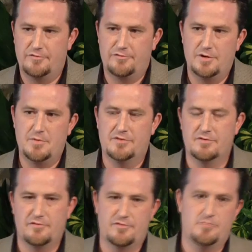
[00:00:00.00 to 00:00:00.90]
free
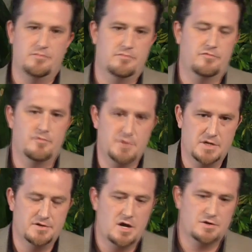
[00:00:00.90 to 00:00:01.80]
myself from the
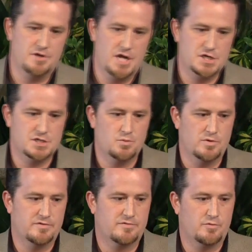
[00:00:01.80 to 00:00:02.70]
indoctrination
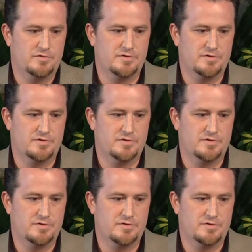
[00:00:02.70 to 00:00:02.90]
was